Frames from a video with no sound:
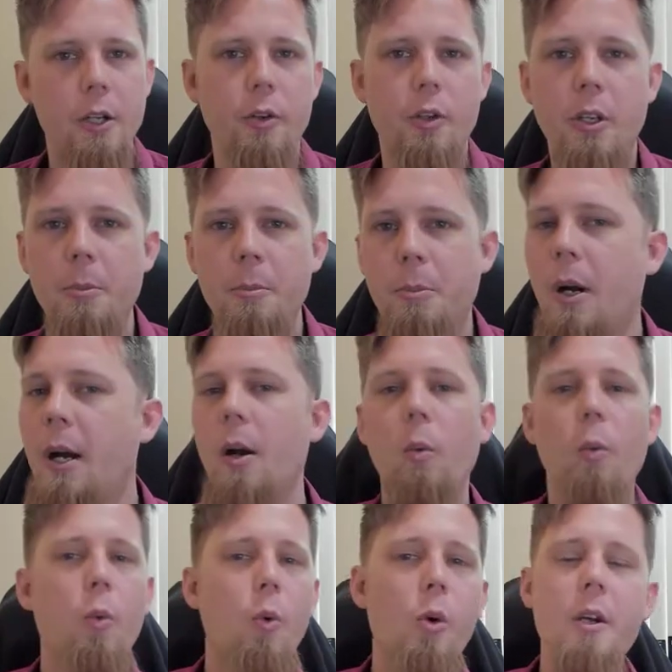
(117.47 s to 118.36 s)
you can buy
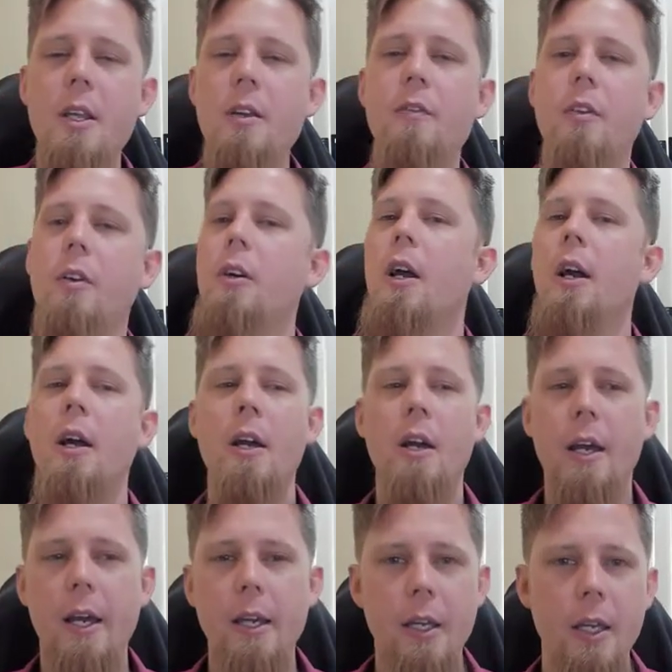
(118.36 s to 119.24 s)
it, whatever.
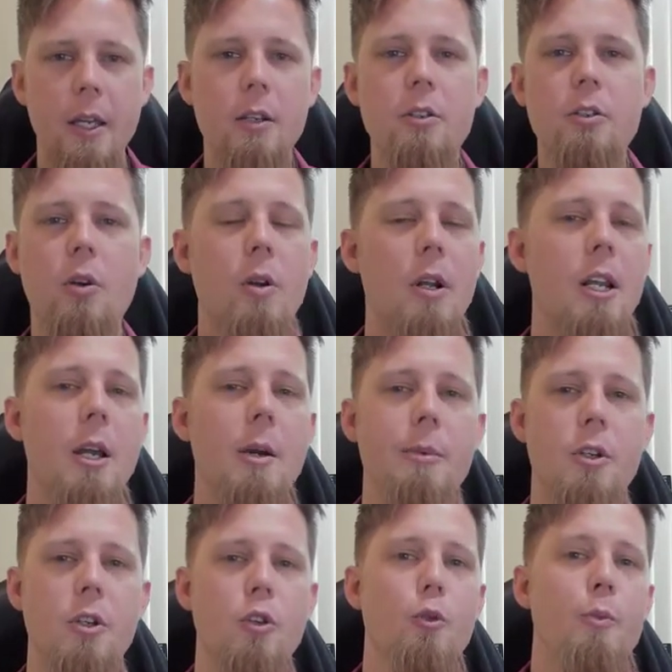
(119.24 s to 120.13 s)
Again, totally up
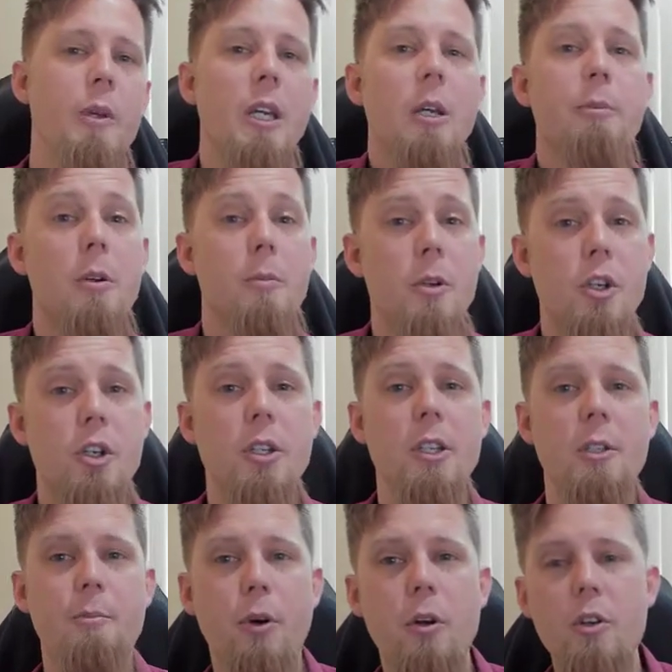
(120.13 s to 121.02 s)
to you, being
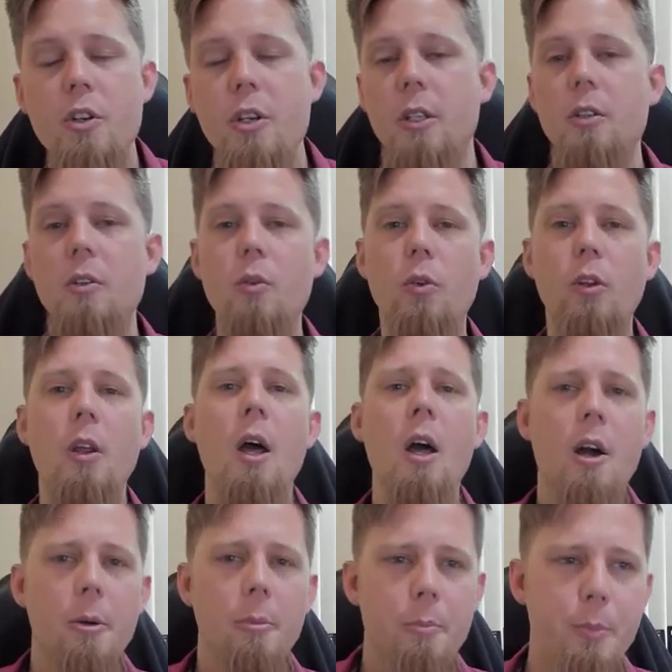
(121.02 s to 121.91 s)
permissionless project and all,
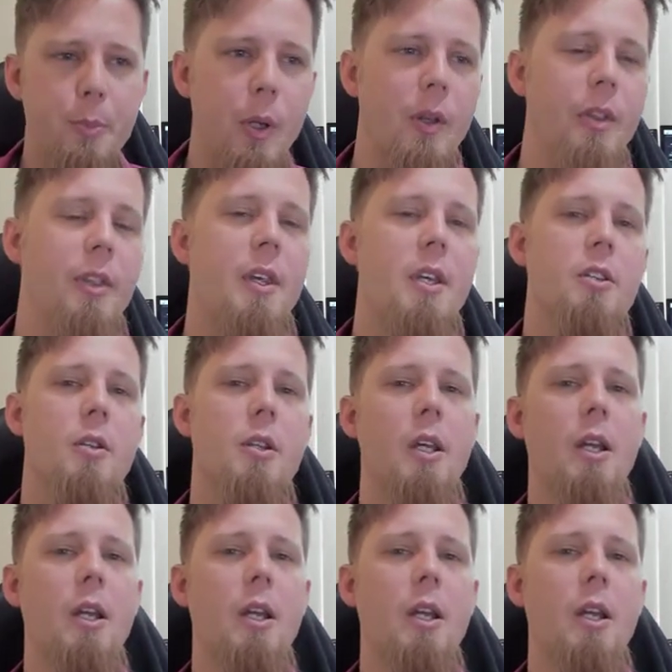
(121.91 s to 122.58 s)
but these are the